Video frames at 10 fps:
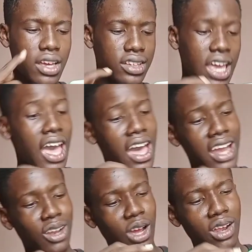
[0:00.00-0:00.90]

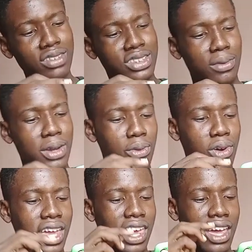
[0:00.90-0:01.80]
Yeah, I love this comment.
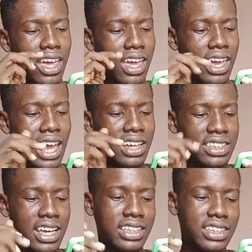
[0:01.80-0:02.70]
One a guy
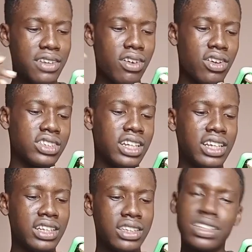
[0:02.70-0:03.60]
said, if you're
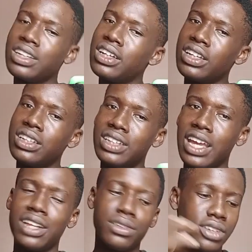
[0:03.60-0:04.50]
concealing,
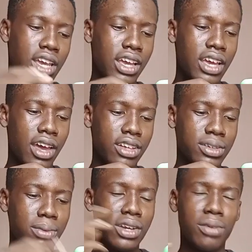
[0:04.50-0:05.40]
then
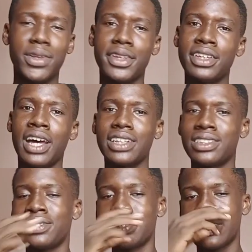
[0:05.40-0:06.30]
somebody commented that
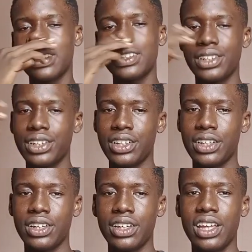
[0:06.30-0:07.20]

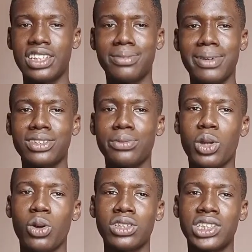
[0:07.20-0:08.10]
it's meant to be
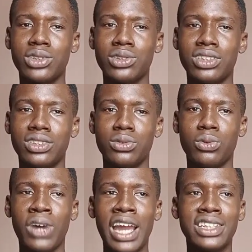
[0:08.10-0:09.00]
concealed.
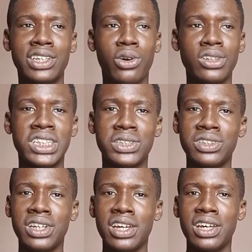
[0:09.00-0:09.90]
Why is it concealed?
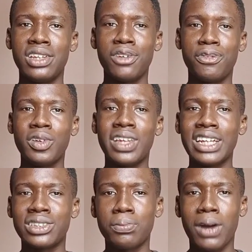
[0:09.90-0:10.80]
The filter is
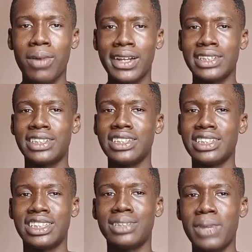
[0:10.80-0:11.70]
not permanent. It
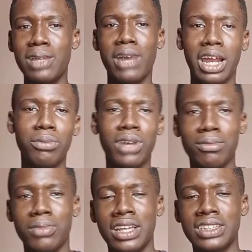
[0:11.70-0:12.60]
is made by human
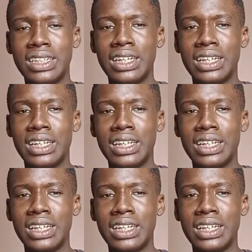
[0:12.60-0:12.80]
beings.